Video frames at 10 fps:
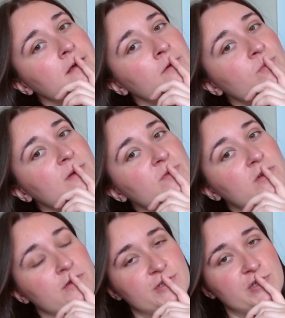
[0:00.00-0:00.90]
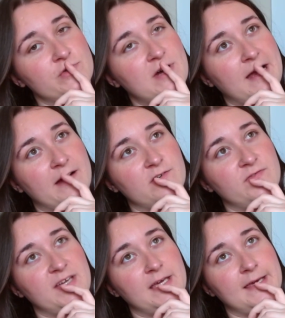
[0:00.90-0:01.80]
But I'm not sure how
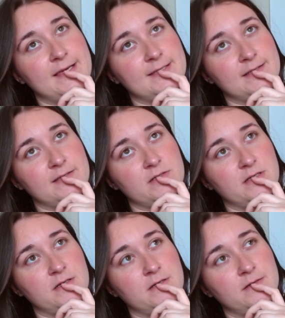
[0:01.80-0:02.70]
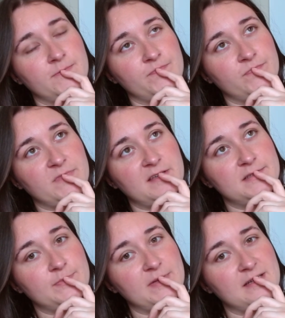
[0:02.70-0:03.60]
Vicky is gonna
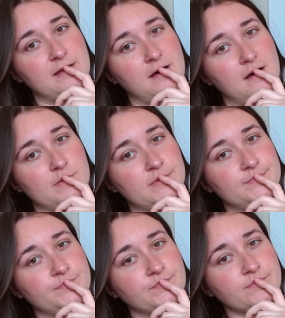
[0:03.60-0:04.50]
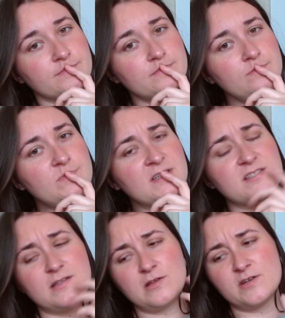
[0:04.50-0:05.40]
split it up, because
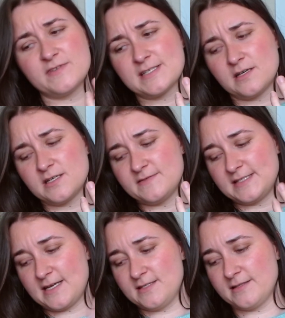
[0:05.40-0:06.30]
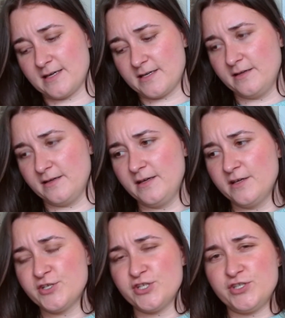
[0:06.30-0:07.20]
a lot of us kind of said that
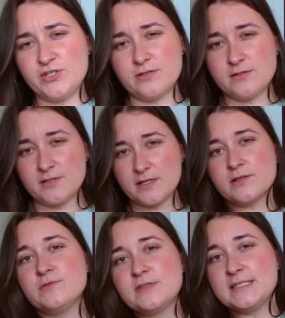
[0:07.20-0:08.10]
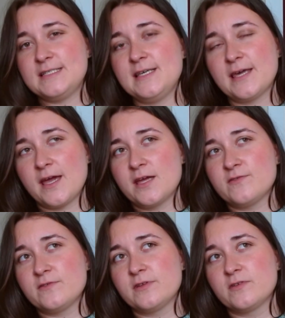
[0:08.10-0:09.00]
she shouldn't include the DK
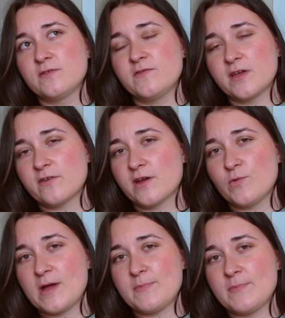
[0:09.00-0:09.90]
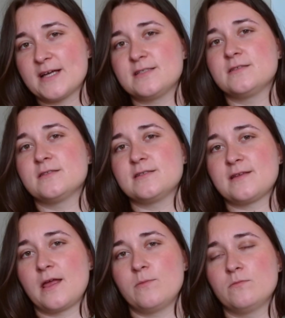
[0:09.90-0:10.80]
and fingering weight pattern in the
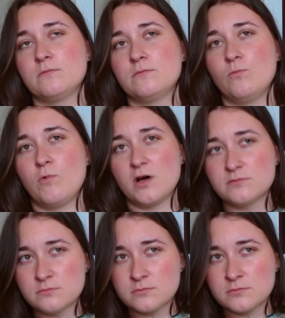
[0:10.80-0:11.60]
same one,